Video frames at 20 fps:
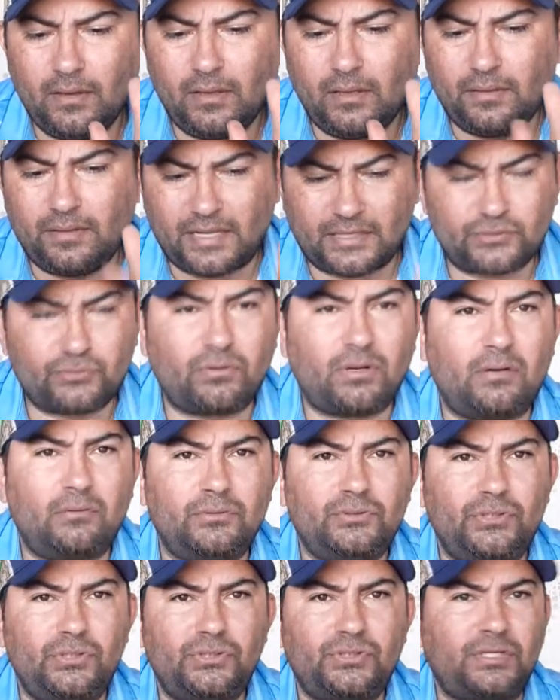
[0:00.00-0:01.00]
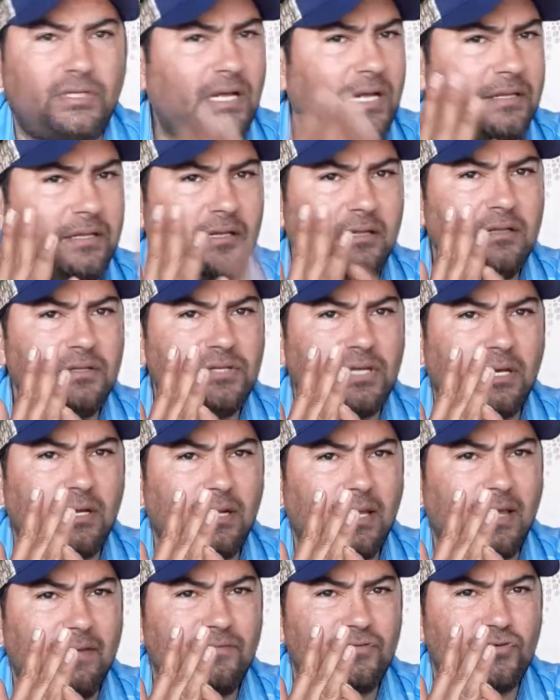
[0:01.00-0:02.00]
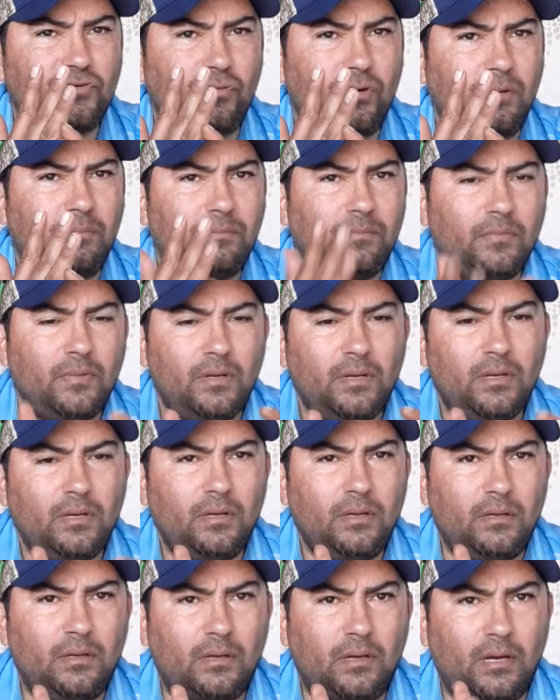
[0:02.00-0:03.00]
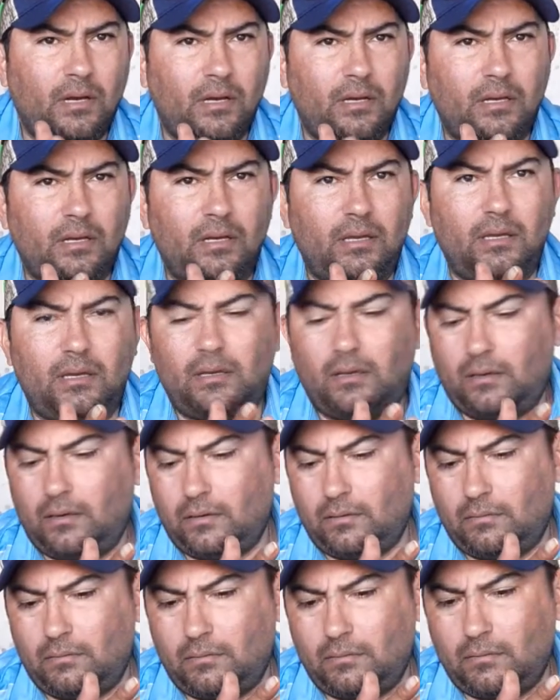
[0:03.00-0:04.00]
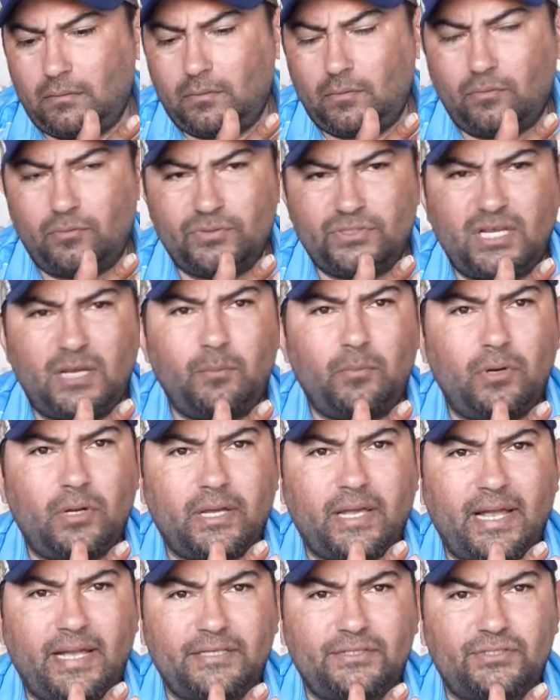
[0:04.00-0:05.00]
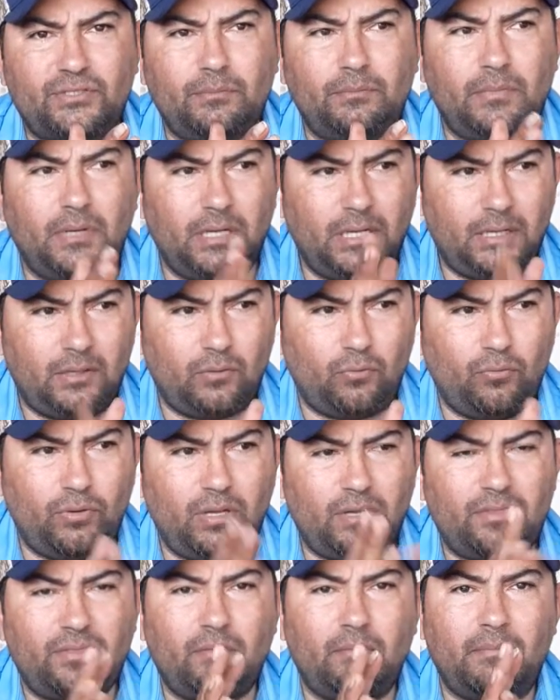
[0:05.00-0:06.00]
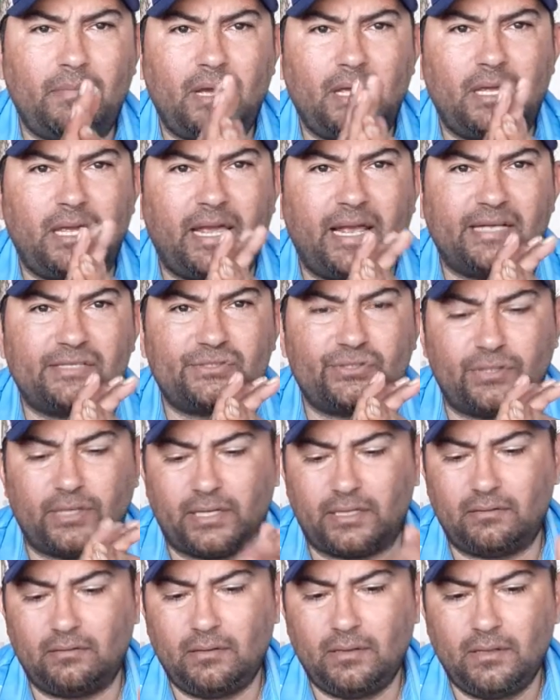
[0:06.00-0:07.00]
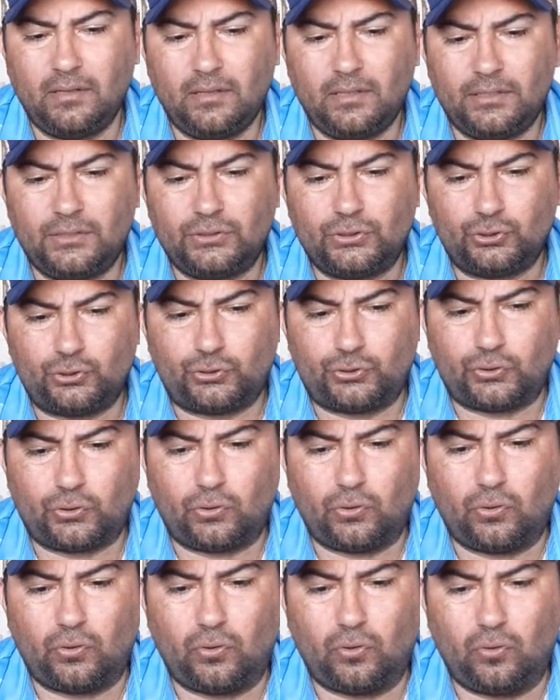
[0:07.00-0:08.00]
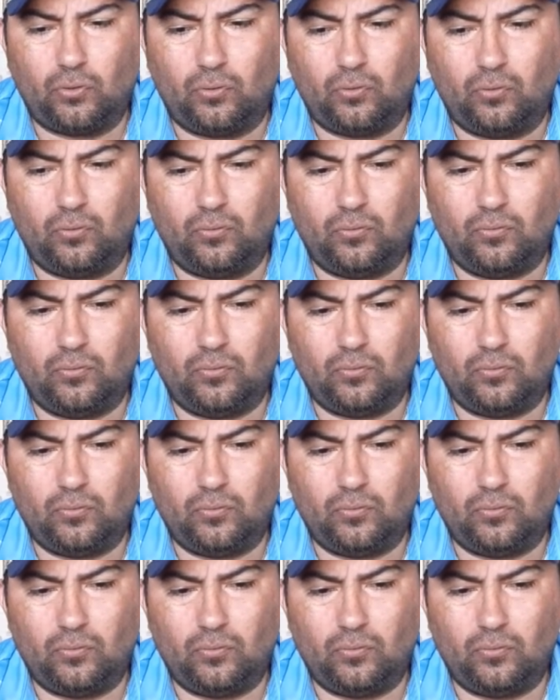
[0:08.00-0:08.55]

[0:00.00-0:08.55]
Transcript: that's what I was using. I didn't take live shrimp. I was able to catch some mullet with my cast net. So,